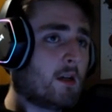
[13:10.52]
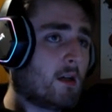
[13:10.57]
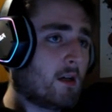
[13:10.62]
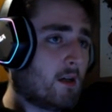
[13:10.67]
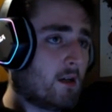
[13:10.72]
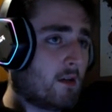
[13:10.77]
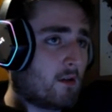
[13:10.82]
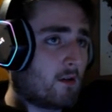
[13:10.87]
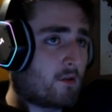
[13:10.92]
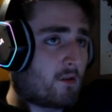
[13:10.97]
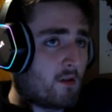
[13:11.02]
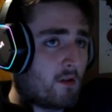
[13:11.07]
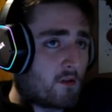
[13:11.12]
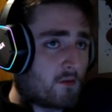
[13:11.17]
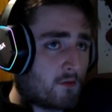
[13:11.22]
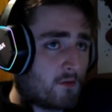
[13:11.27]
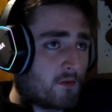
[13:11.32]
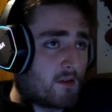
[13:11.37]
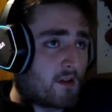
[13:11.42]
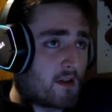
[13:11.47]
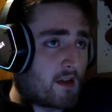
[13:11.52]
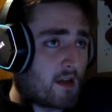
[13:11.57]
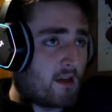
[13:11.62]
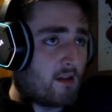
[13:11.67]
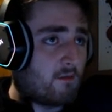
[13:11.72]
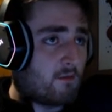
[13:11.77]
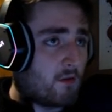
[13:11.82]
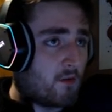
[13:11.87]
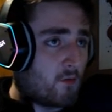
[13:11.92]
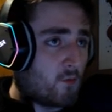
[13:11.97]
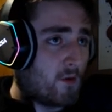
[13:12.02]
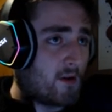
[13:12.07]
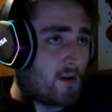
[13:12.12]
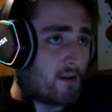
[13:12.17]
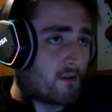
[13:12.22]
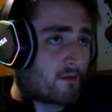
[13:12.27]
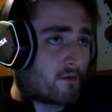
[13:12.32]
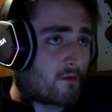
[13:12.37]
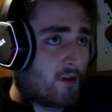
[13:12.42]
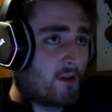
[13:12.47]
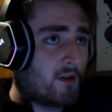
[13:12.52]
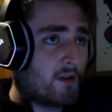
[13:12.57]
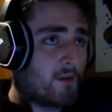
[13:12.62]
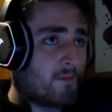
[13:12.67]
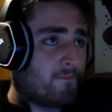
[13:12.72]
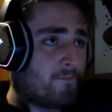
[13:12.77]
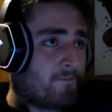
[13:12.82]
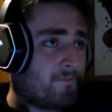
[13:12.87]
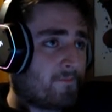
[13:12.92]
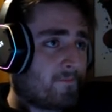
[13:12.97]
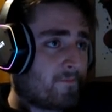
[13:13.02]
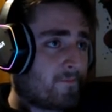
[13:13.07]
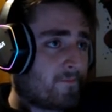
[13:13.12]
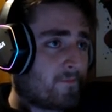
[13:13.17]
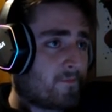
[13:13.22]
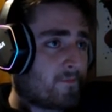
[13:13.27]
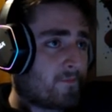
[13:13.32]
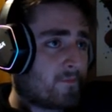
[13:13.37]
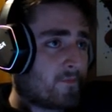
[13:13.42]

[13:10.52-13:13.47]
The slugs are in the cave to the west. I